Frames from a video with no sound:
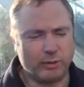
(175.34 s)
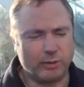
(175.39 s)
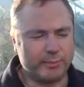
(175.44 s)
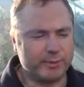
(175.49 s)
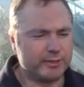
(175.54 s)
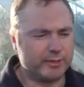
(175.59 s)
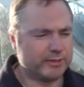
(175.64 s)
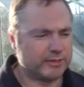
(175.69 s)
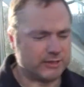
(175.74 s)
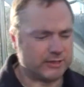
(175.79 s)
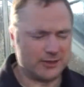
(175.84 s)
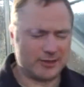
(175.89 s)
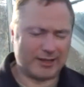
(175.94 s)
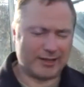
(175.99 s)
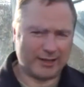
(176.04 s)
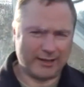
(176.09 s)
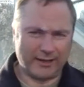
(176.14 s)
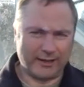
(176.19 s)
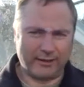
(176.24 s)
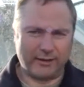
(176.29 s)
allotment is to
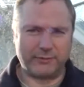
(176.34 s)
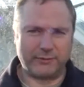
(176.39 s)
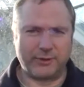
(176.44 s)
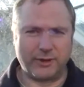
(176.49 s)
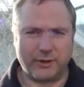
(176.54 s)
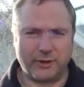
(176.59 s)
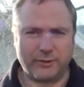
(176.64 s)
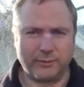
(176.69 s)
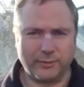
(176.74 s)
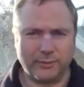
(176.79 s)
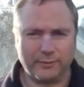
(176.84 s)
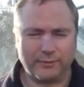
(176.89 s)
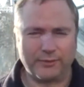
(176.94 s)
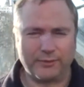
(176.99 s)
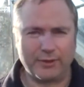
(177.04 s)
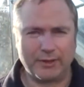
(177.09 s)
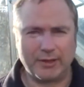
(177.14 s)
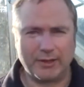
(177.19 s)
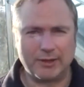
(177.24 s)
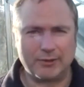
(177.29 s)
clear out the whole
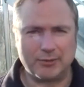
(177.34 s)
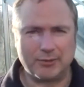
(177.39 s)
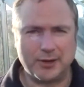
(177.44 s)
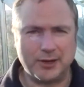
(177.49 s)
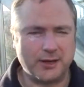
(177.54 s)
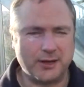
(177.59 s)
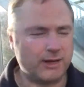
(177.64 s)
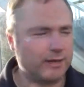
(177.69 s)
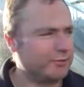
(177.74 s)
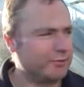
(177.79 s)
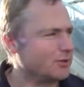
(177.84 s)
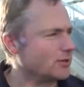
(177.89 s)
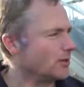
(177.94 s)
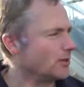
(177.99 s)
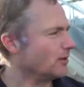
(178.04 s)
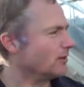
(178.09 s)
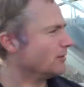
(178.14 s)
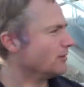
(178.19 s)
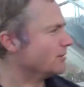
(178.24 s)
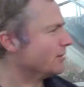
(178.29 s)
of the greenhouse
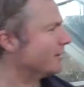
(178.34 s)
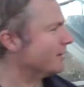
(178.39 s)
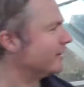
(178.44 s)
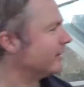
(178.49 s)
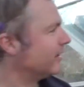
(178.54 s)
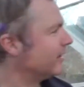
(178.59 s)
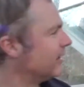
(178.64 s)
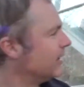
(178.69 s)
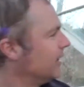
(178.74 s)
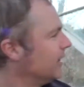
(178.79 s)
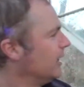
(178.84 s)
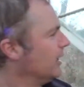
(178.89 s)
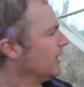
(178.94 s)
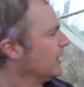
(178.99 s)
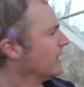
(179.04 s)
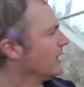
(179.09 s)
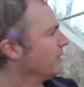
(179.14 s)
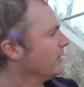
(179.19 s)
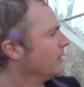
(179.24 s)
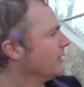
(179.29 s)
and
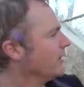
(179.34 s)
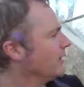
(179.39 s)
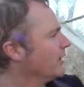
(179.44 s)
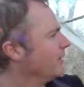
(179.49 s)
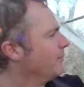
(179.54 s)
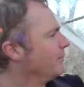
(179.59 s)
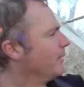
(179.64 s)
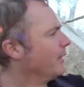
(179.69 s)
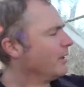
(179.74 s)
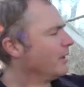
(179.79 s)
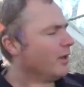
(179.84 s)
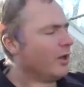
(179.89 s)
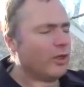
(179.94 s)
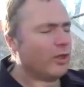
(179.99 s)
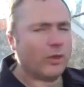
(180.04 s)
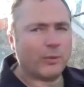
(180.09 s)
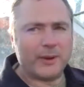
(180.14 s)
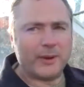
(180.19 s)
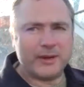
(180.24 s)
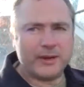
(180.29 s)
get the
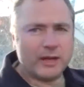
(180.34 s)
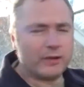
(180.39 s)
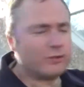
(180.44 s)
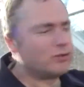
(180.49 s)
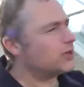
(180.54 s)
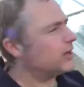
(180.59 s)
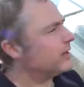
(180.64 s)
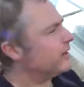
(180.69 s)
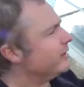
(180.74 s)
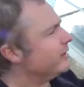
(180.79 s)
windows